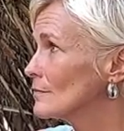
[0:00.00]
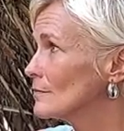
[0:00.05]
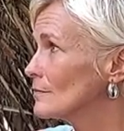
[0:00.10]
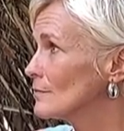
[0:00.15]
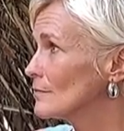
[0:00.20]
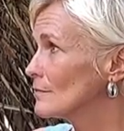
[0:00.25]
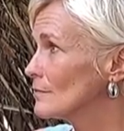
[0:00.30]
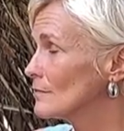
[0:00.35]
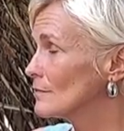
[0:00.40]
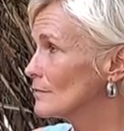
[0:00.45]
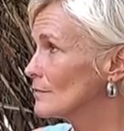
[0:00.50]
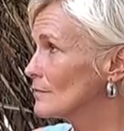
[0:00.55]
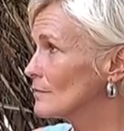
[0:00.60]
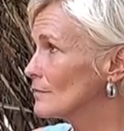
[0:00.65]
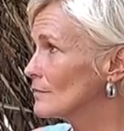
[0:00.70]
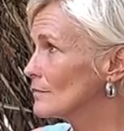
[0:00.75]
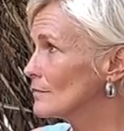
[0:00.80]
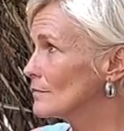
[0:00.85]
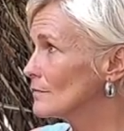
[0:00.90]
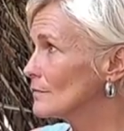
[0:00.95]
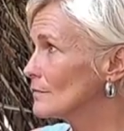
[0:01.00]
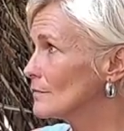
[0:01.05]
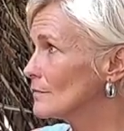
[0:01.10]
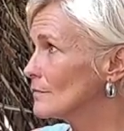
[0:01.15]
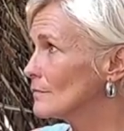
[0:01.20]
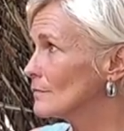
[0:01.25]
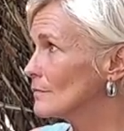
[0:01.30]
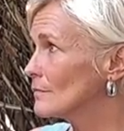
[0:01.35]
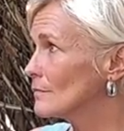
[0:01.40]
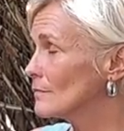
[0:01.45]

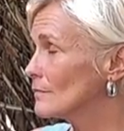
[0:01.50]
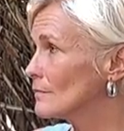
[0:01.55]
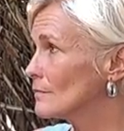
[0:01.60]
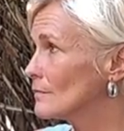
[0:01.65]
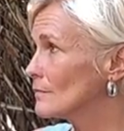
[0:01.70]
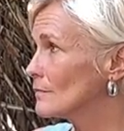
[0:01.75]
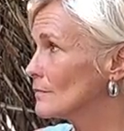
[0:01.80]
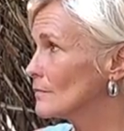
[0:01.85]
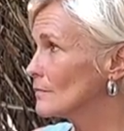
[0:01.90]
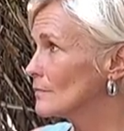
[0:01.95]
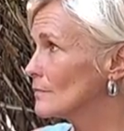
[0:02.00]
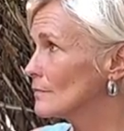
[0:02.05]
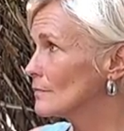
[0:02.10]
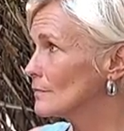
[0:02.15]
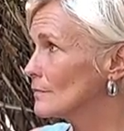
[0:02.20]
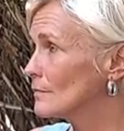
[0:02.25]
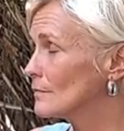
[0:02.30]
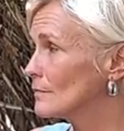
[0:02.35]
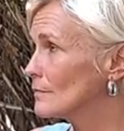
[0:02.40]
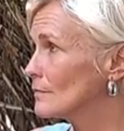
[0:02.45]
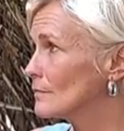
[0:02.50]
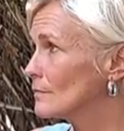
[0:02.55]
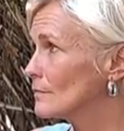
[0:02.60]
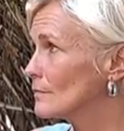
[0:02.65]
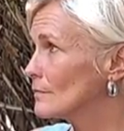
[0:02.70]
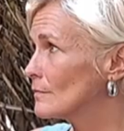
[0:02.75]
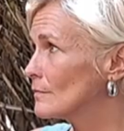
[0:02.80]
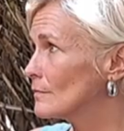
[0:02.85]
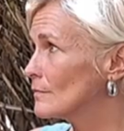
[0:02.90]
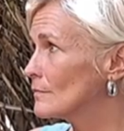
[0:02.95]

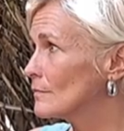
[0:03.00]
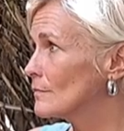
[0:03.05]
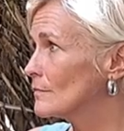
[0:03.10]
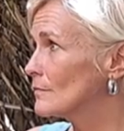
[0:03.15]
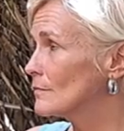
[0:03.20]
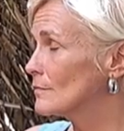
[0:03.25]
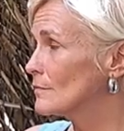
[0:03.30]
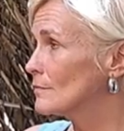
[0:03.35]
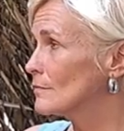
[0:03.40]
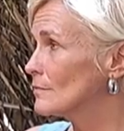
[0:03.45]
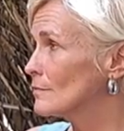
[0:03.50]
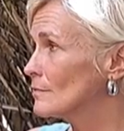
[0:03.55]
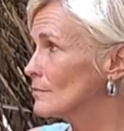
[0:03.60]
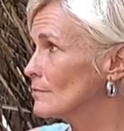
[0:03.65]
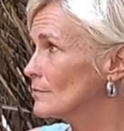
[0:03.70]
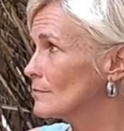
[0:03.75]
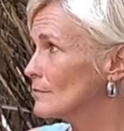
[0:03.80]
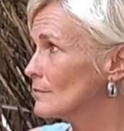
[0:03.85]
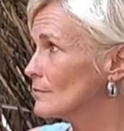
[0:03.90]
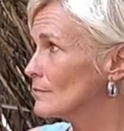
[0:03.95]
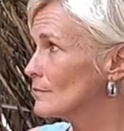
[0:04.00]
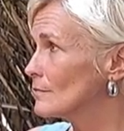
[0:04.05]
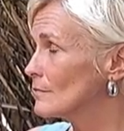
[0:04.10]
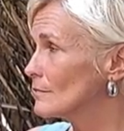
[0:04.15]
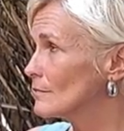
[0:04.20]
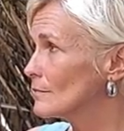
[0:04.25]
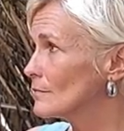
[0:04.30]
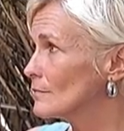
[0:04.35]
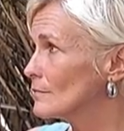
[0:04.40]
(silent)